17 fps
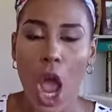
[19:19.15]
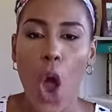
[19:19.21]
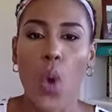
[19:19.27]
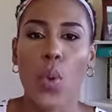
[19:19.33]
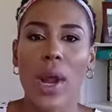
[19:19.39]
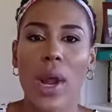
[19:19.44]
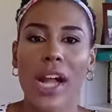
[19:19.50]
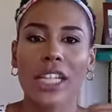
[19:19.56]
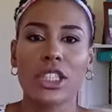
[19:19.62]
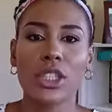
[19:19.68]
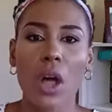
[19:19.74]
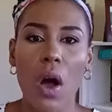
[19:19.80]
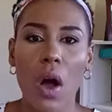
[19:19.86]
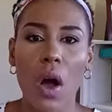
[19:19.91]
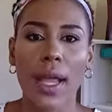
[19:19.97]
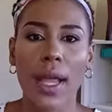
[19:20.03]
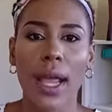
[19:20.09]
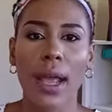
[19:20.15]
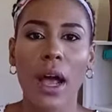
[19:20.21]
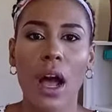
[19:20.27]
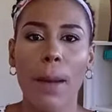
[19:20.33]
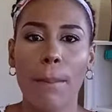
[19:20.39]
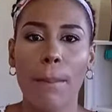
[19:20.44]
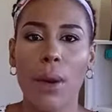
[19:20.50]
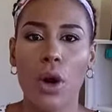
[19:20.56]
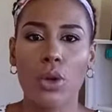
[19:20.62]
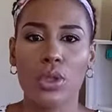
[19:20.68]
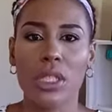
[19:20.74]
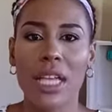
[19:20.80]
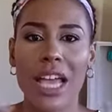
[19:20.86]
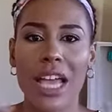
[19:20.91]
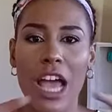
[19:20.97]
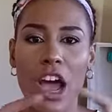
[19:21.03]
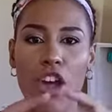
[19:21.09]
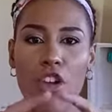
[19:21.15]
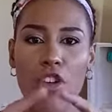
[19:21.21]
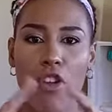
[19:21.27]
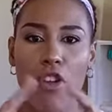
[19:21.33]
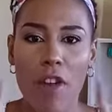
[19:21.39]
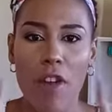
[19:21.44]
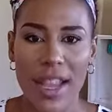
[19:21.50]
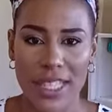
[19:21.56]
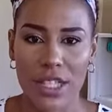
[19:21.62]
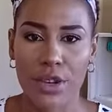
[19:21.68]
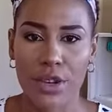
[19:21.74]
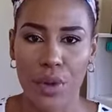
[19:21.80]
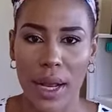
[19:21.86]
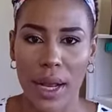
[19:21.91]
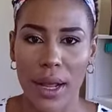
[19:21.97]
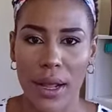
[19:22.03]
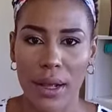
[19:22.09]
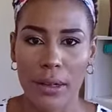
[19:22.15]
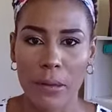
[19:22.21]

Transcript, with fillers: we are talking about rhetoric